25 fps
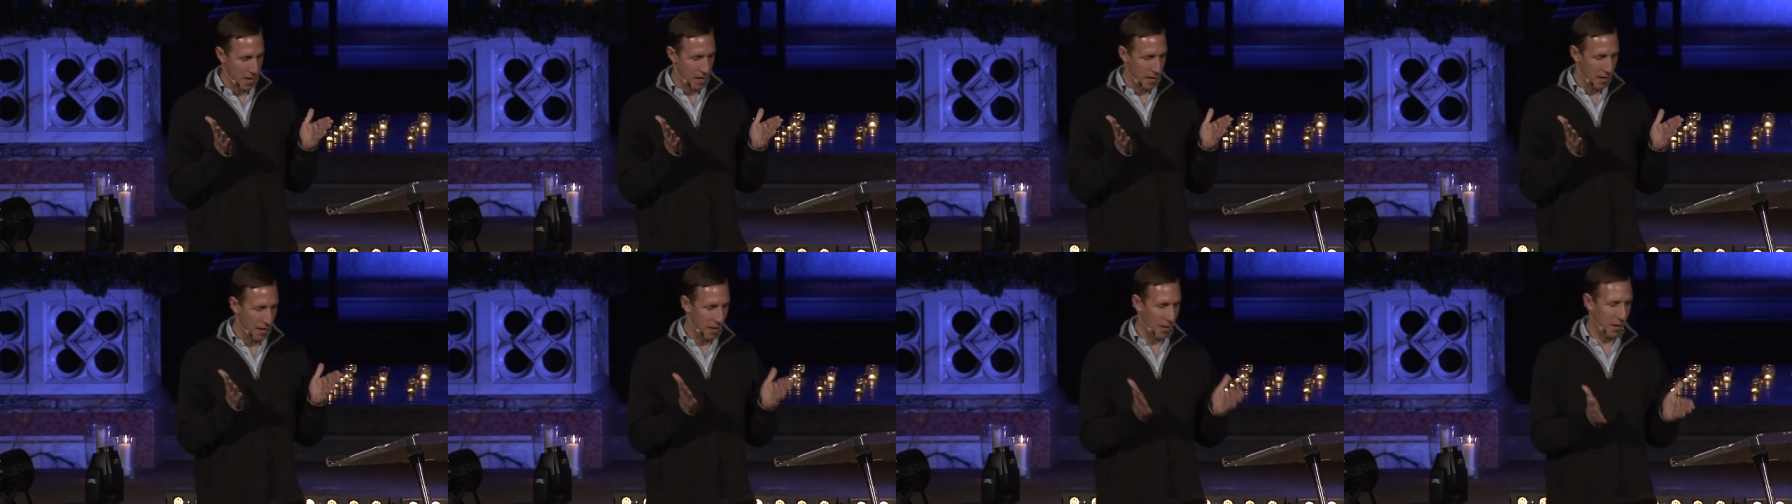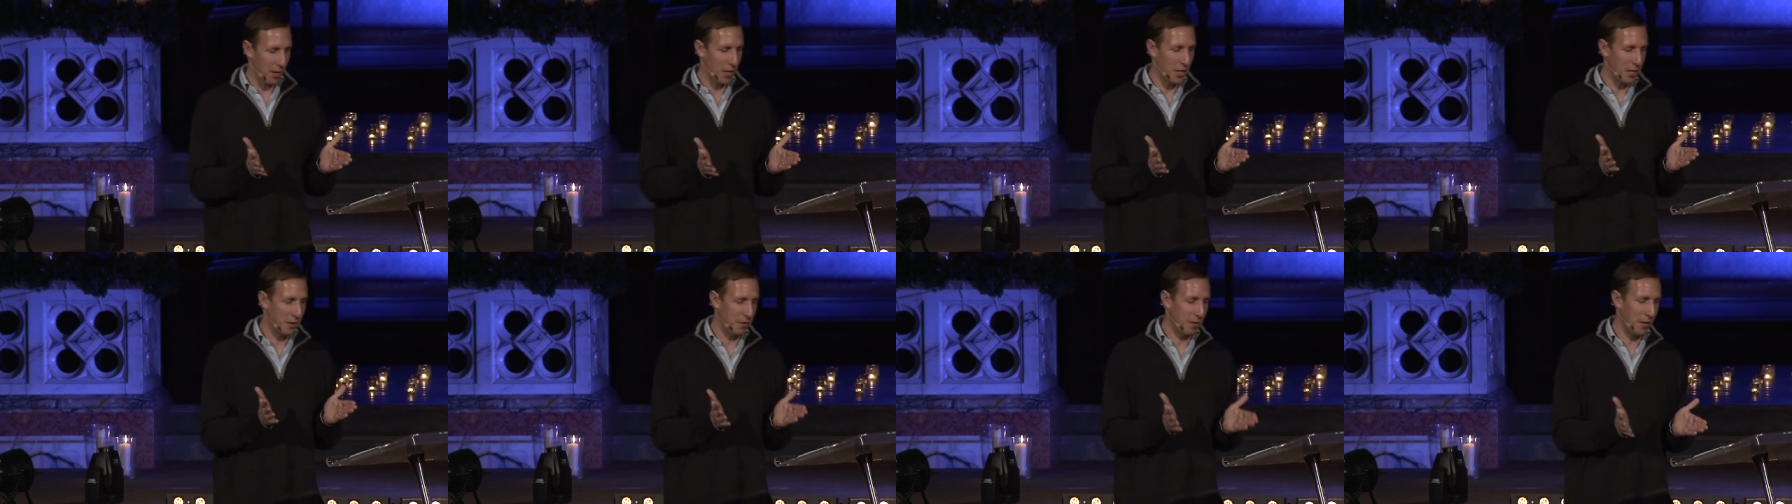
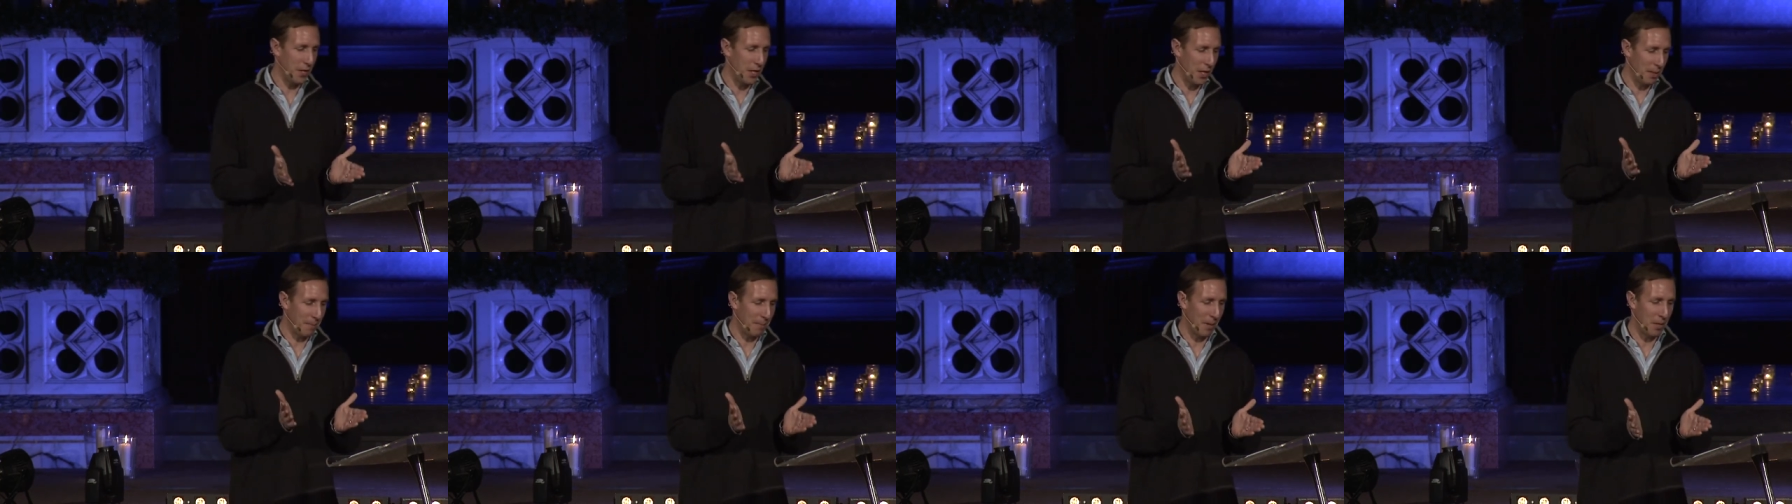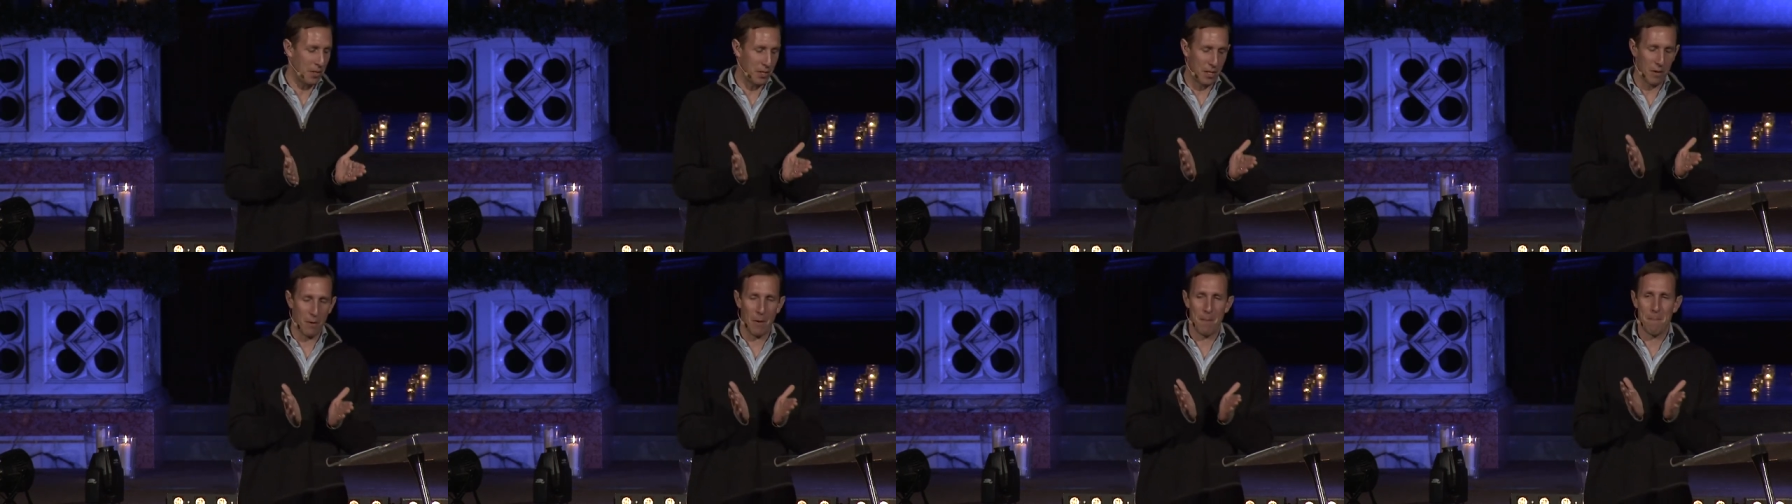large fishing
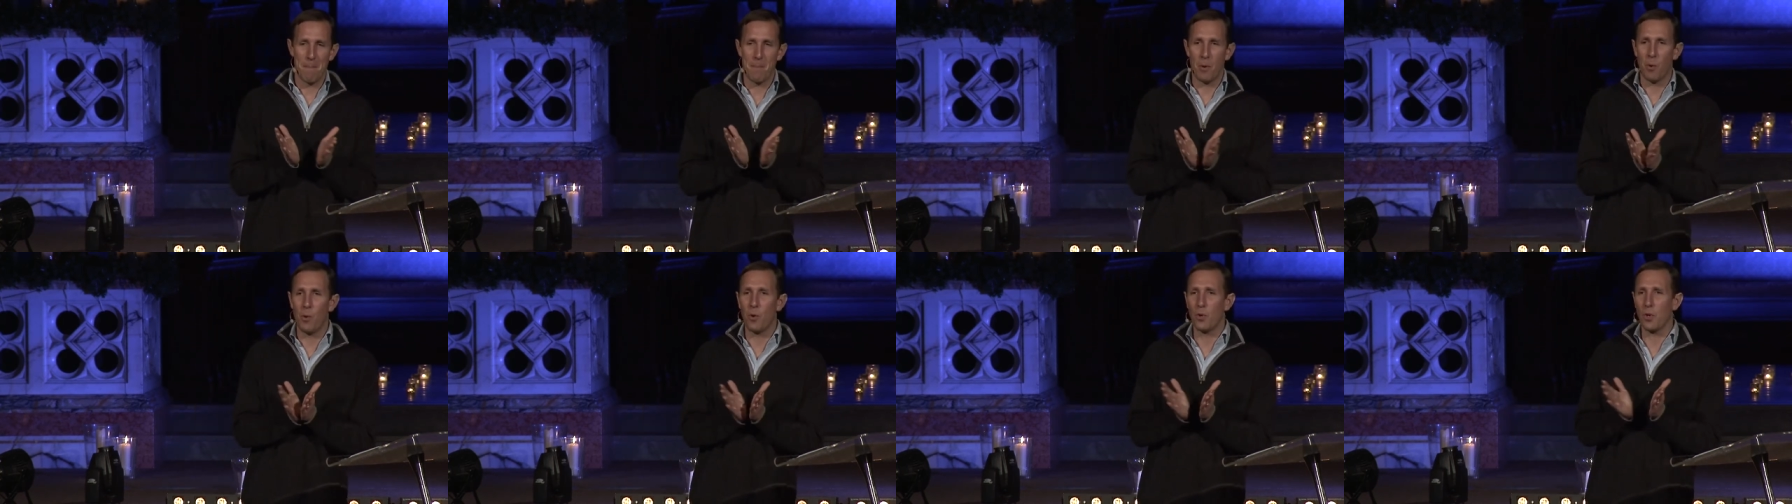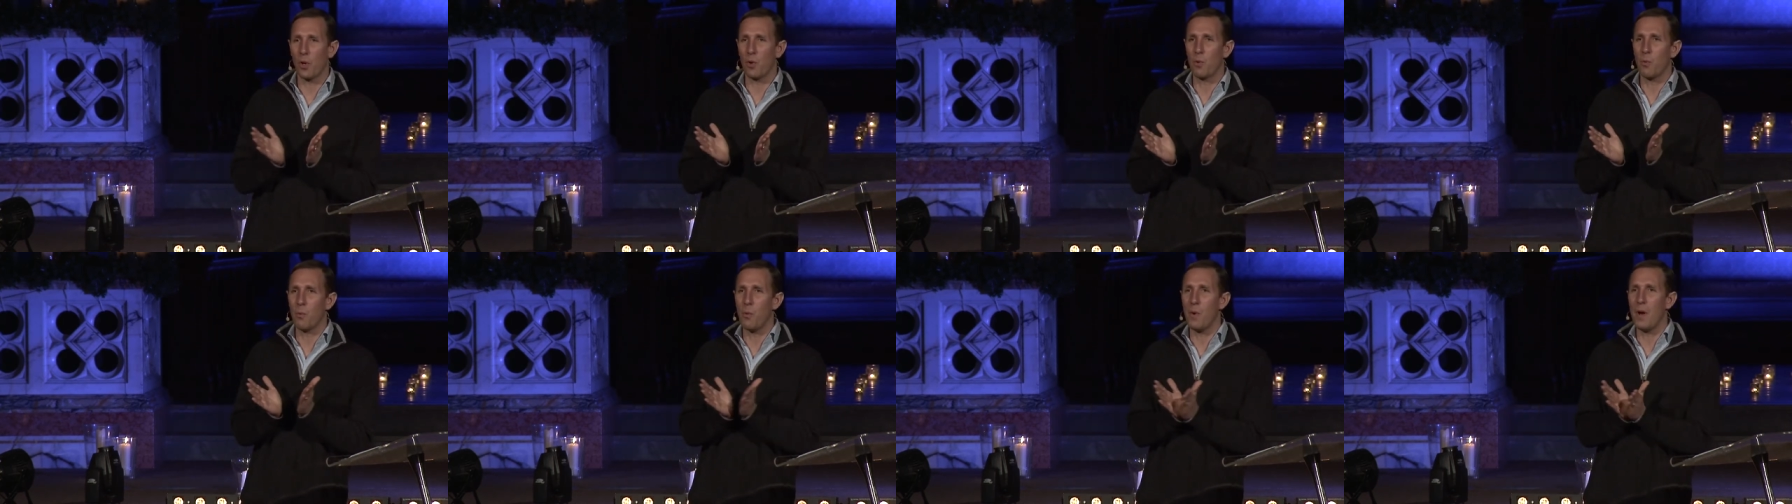boats that were moored
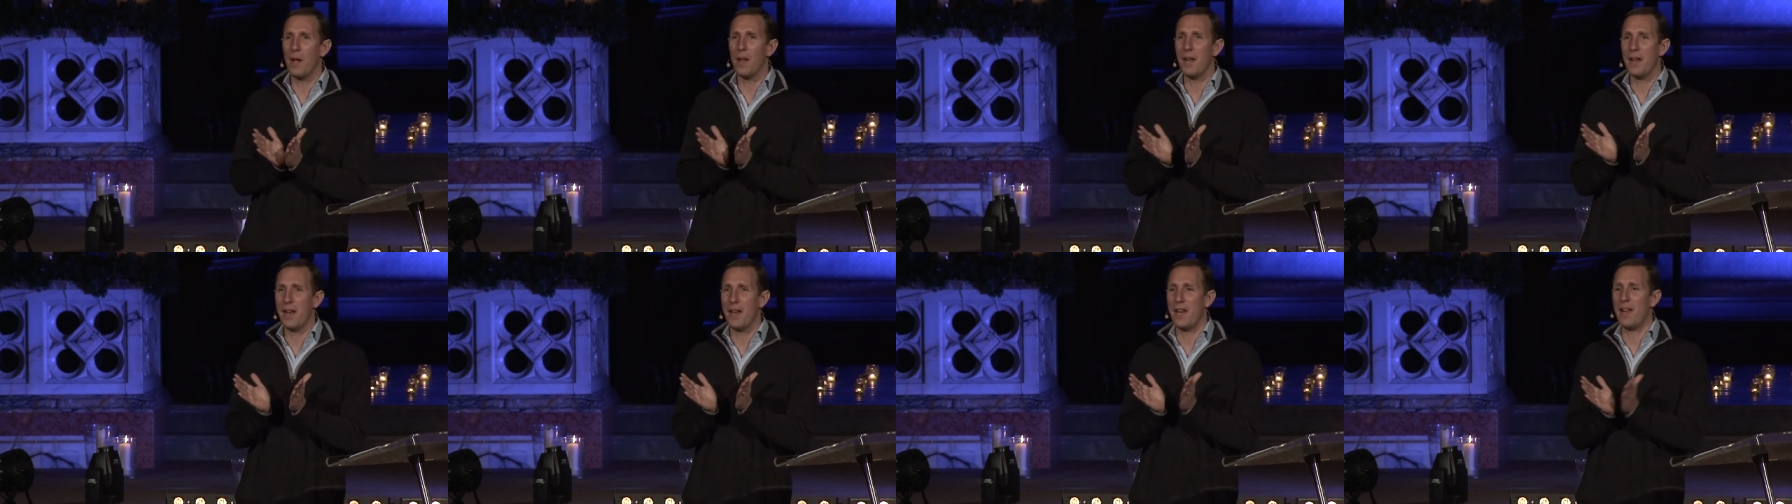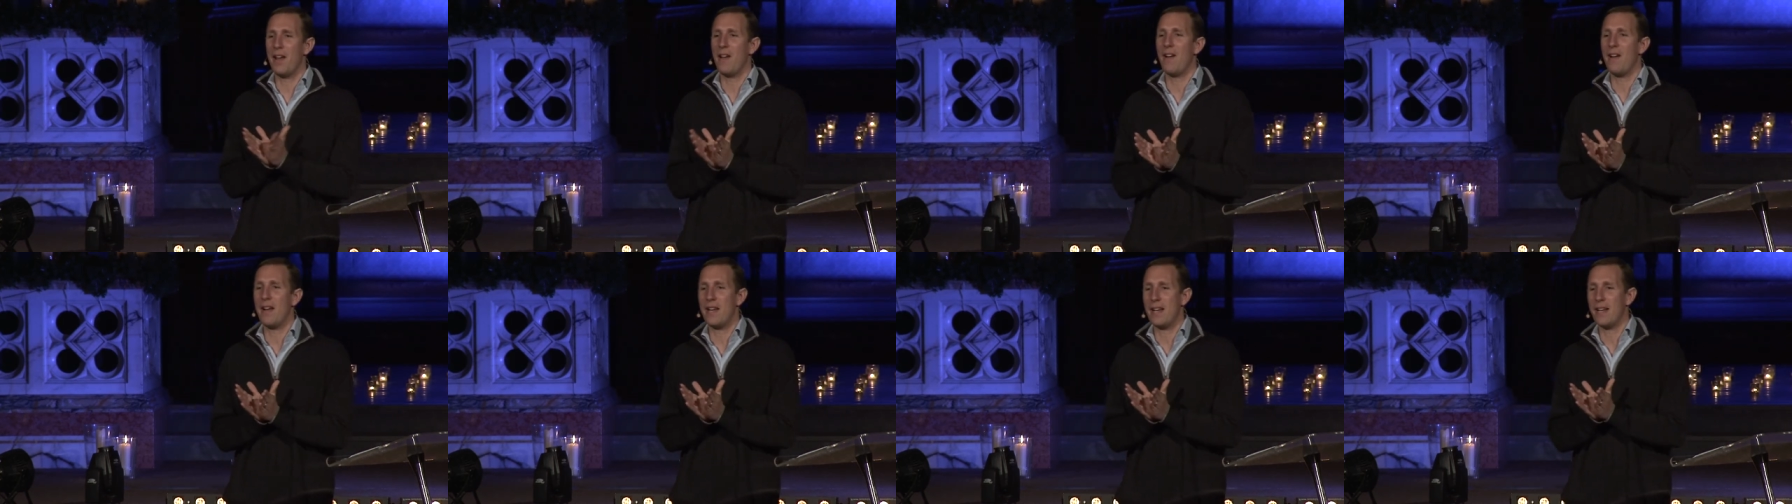on one
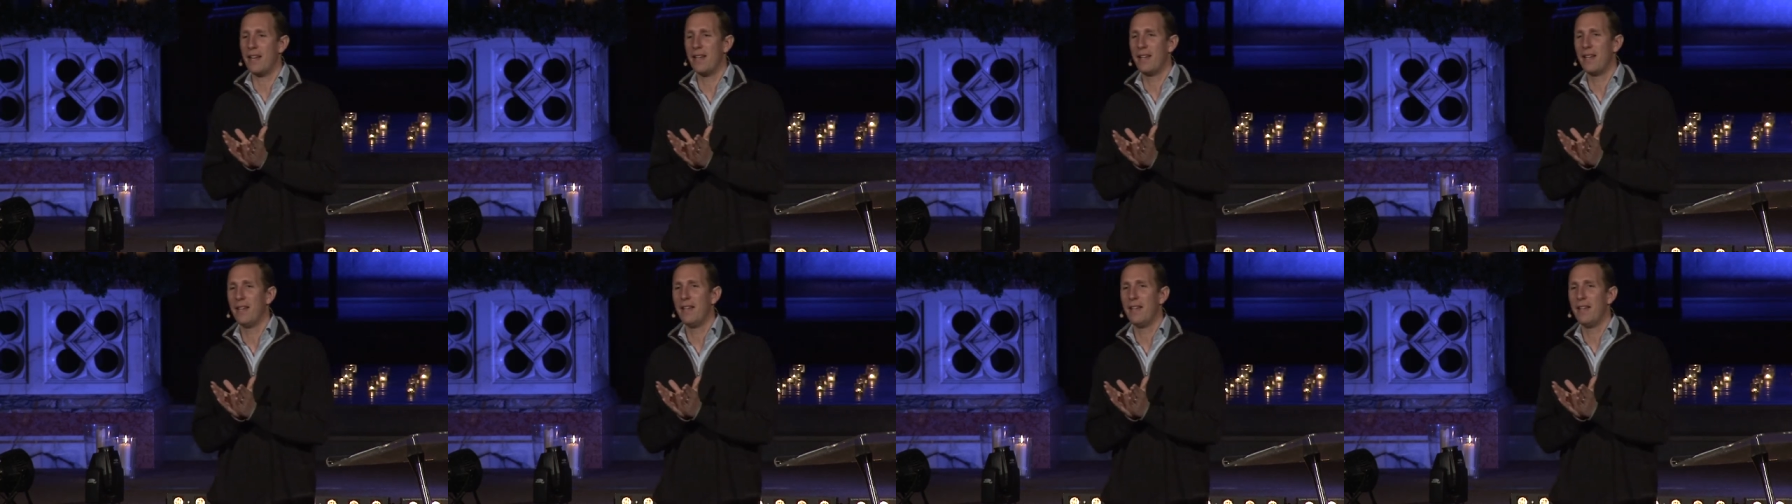line.